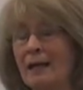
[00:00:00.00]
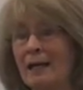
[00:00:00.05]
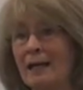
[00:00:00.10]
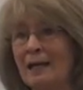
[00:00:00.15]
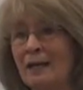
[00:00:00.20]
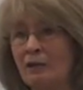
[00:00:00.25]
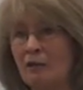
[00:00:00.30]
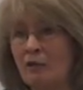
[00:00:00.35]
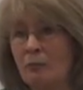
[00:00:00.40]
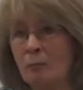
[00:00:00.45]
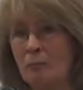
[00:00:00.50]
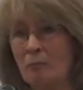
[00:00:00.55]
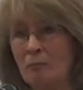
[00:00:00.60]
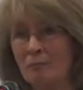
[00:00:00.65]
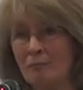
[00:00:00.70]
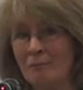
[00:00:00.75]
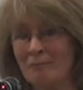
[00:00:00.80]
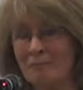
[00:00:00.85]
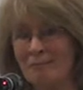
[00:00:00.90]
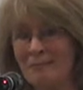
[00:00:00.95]
It's
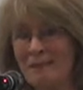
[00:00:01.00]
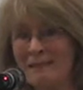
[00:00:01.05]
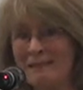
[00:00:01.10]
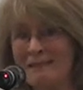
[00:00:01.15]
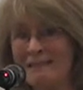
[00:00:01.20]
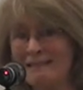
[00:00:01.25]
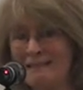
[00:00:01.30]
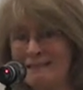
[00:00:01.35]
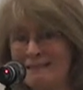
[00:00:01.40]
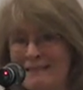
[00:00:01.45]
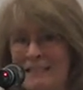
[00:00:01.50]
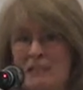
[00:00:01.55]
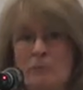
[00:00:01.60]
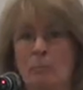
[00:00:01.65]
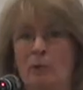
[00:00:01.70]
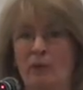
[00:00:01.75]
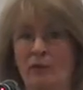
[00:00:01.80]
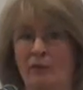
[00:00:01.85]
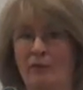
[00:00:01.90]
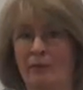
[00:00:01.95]

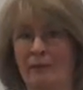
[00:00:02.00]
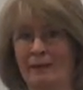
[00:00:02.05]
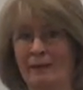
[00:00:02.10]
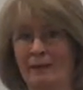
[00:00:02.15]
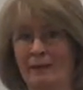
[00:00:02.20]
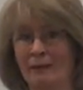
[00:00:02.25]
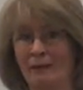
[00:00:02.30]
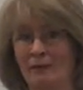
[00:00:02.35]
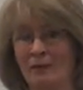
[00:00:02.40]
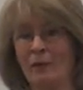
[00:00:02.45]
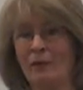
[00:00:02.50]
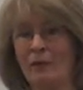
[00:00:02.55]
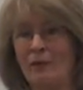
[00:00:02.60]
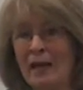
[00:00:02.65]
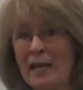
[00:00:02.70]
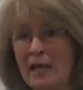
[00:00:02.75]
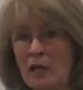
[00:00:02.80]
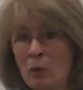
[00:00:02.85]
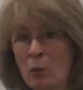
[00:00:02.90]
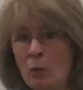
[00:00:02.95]
deeper than that.
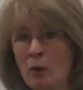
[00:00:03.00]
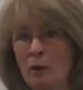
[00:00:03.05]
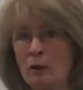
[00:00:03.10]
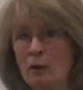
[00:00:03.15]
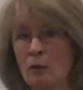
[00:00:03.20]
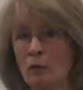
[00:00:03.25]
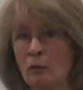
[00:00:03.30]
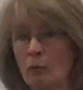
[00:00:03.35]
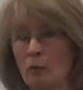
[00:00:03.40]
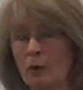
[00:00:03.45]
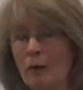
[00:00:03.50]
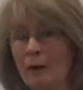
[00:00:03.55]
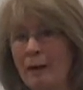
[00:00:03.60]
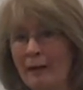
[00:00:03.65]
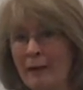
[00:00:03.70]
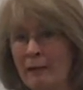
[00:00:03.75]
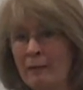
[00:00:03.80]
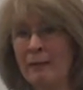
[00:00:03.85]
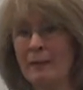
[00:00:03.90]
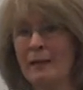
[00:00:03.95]
They will,
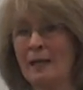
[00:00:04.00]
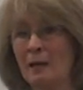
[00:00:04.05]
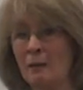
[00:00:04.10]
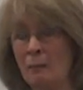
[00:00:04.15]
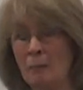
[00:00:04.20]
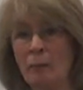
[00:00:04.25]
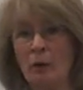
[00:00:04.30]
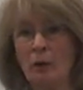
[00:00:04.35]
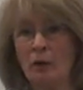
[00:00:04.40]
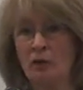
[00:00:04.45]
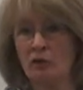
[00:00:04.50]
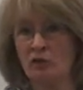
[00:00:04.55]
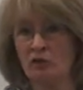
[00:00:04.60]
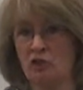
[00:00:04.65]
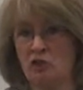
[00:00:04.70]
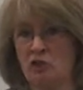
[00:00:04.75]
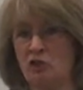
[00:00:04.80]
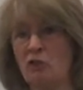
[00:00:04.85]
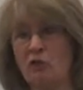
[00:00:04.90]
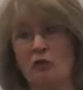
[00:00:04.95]
in the end,
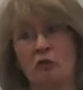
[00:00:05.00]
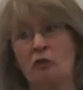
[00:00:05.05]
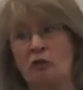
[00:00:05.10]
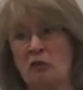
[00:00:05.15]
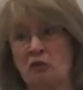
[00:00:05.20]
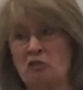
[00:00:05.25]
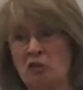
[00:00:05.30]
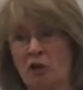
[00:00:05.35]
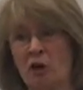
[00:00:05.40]
politicians are sort of